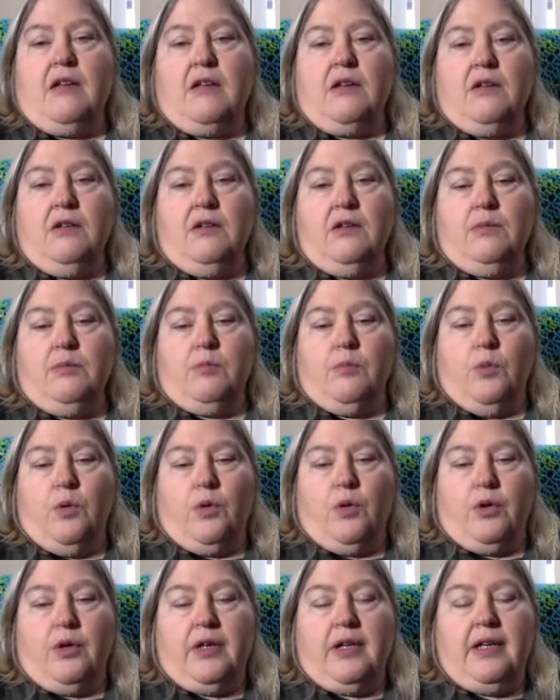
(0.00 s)
Good
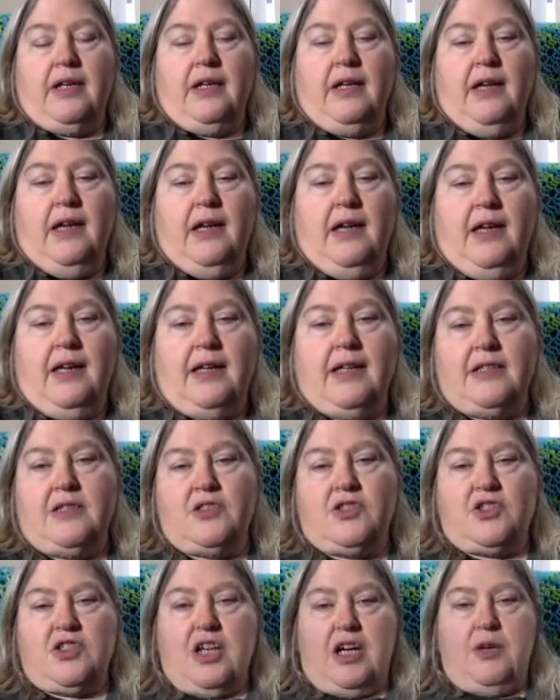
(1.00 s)
morning.
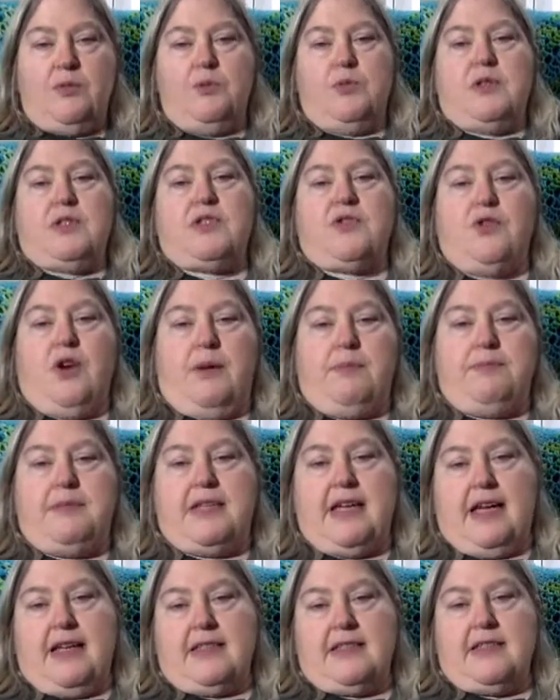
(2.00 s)
It's Jane with
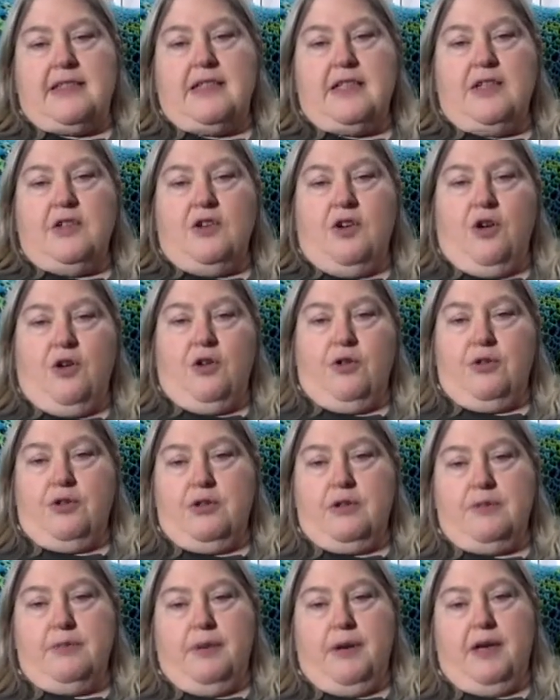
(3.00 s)
Scraptastic
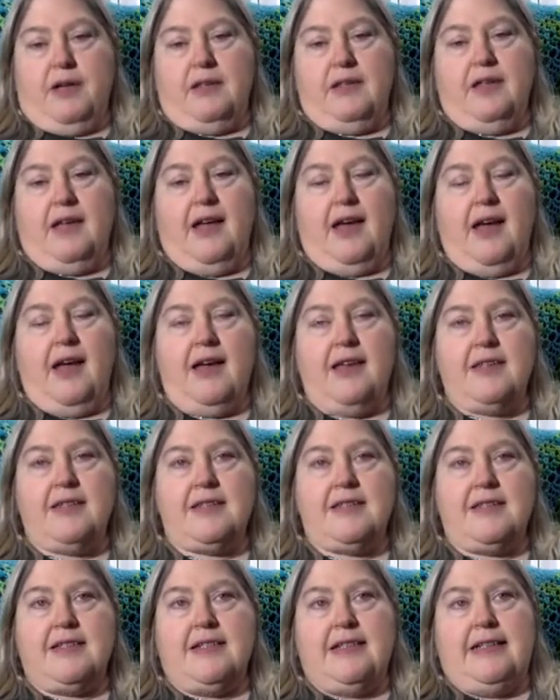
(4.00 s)
Yarns
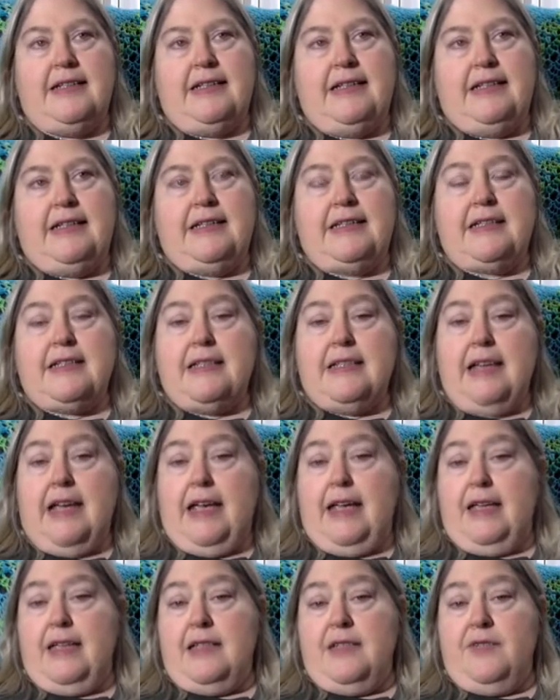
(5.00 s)
podcast.
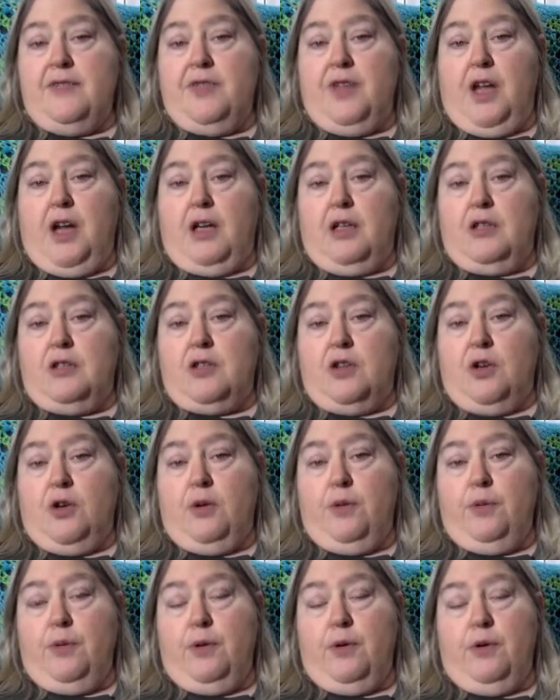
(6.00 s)
Today is
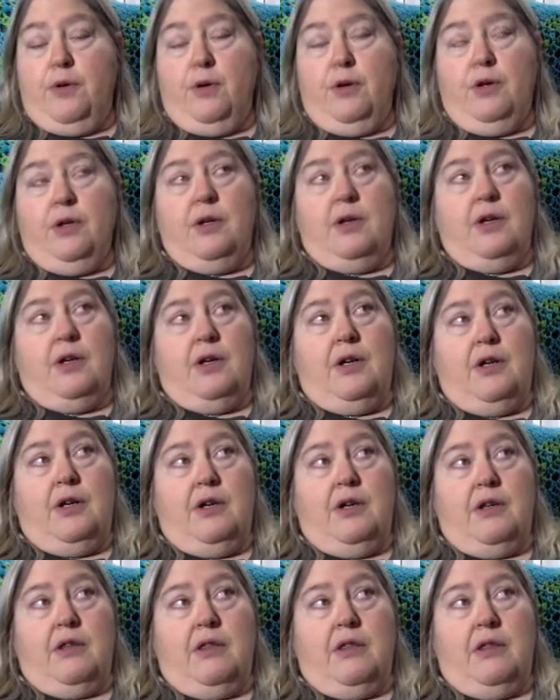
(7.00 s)
Vlogtober
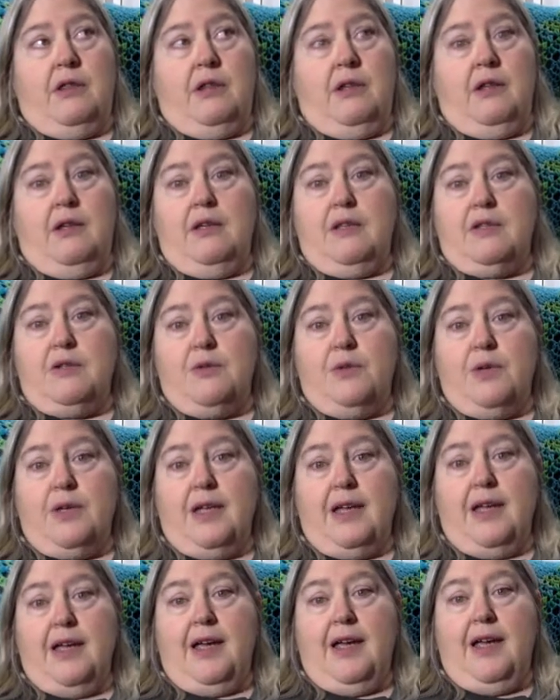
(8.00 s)
the
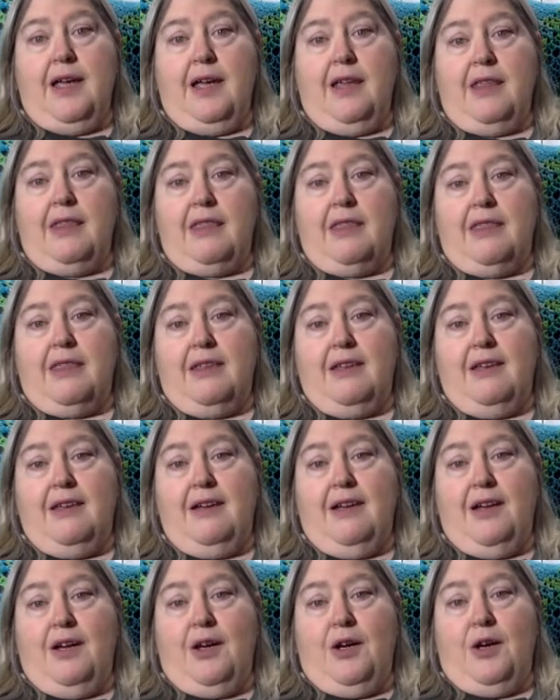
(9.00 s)
28th.
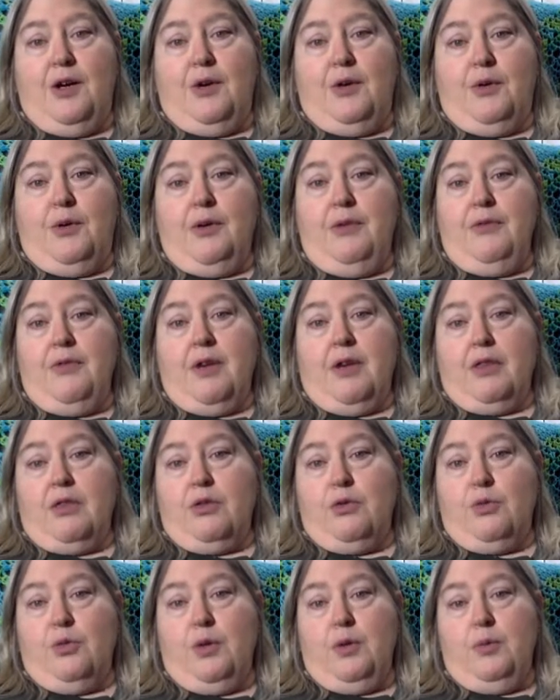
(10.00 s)
We've got
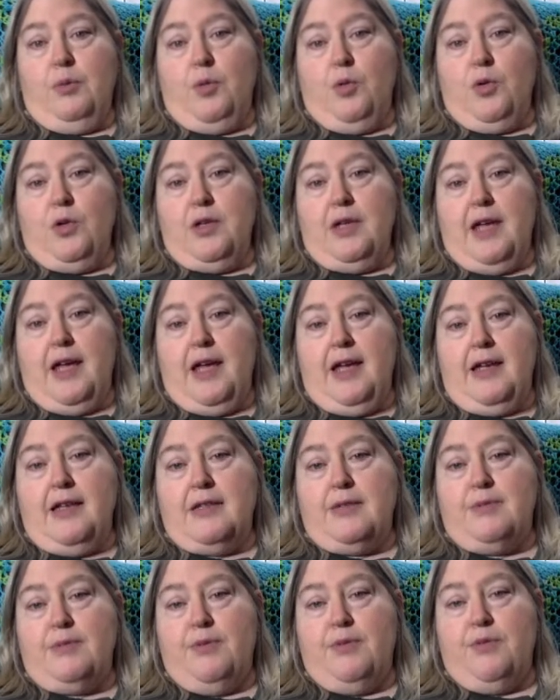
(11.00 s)
three more
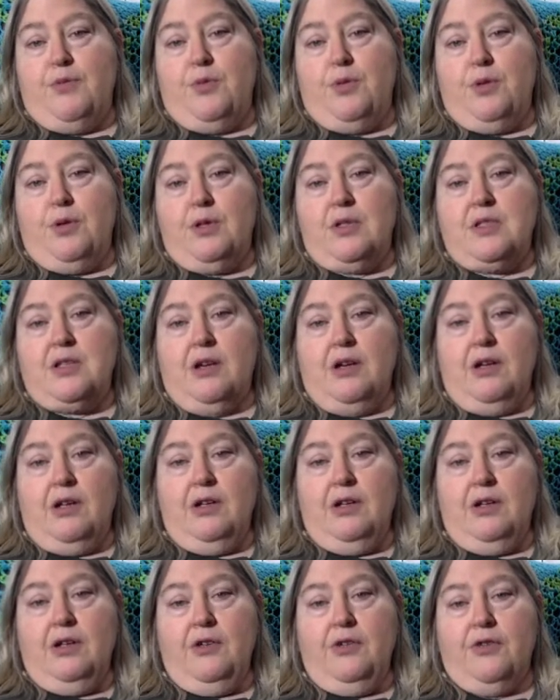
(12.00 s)
days before it's
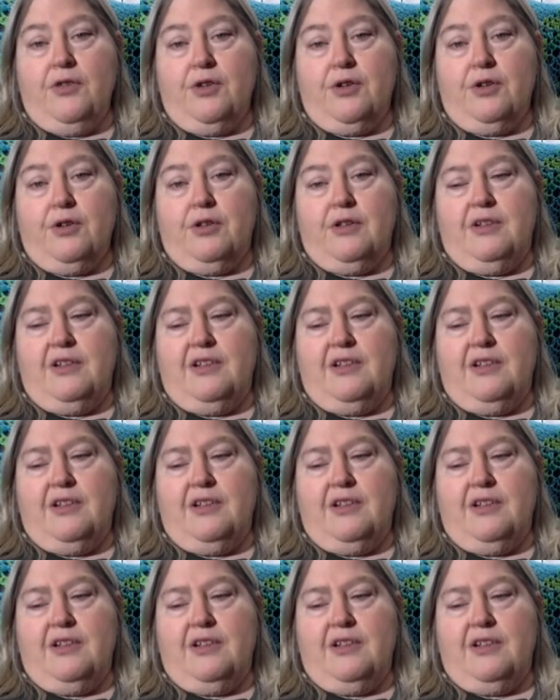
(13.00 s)
all over.